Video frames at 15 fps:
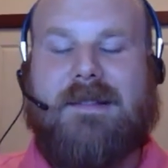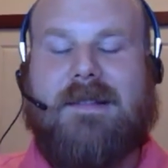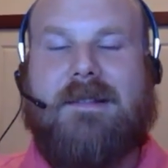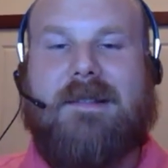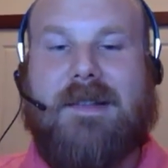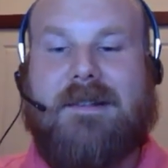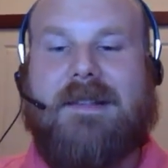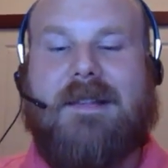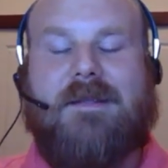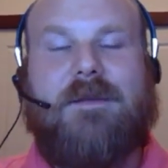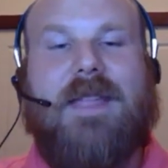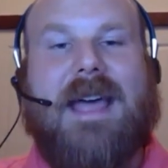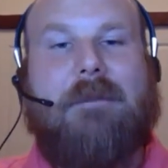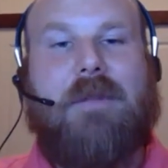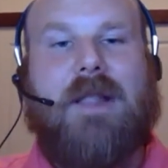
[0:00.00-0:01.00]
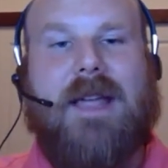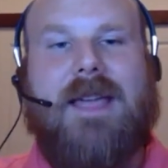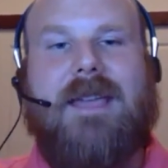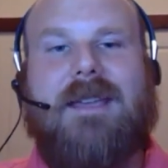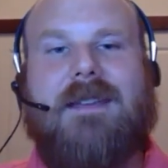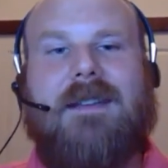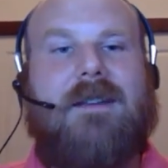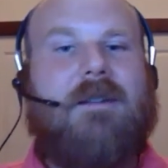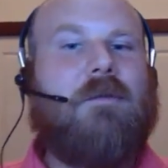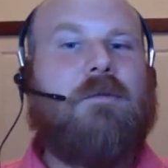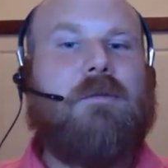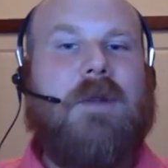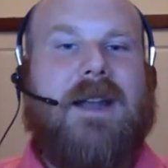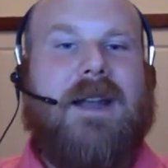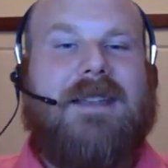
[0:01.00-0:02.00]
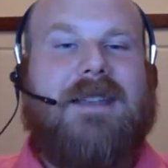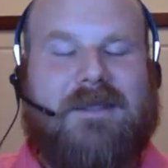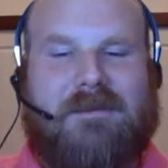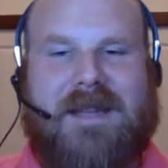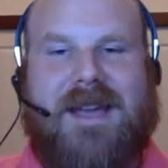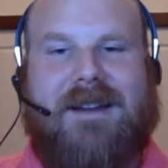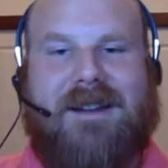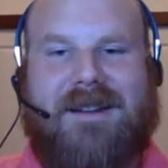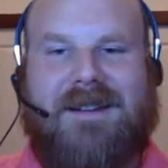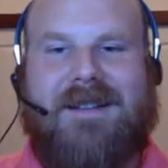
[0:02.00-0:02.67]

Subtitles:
success of that play, running doesn't matter.